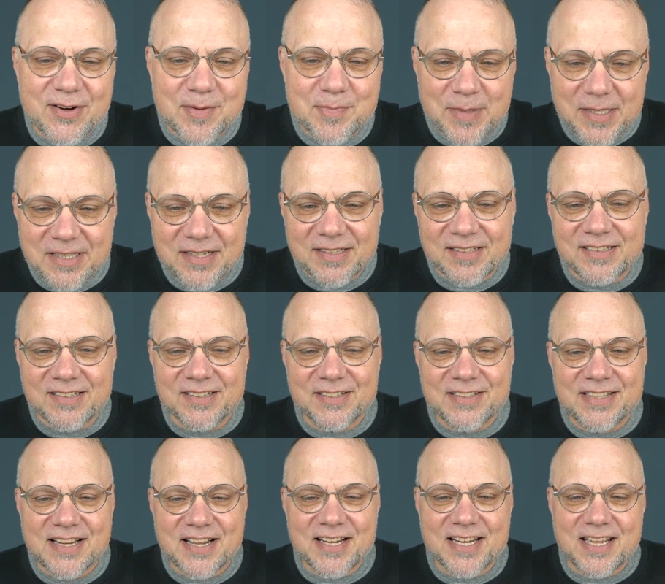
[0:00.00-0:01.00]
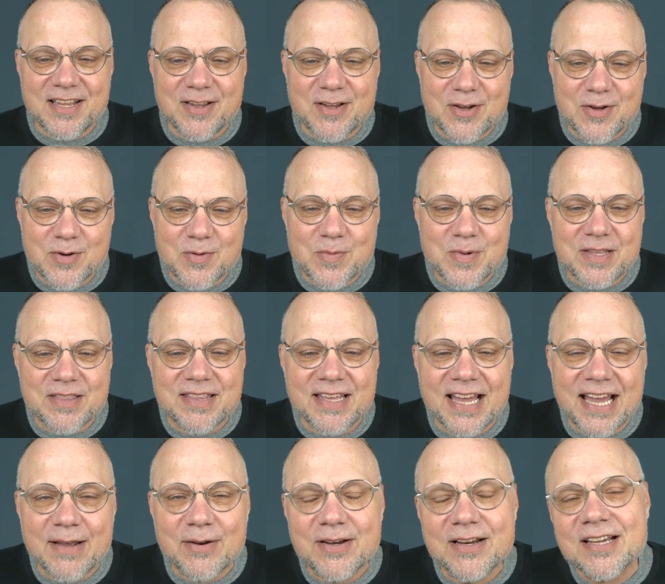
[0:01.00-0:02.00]
I'm a little nutty with
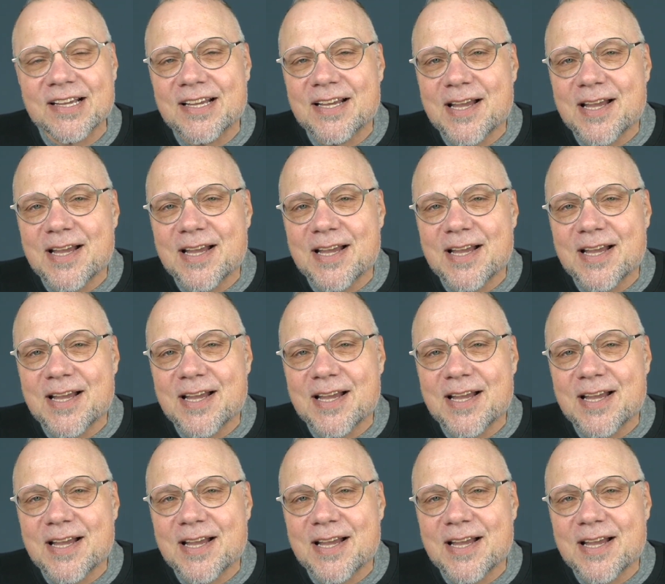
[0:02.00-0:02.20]
that.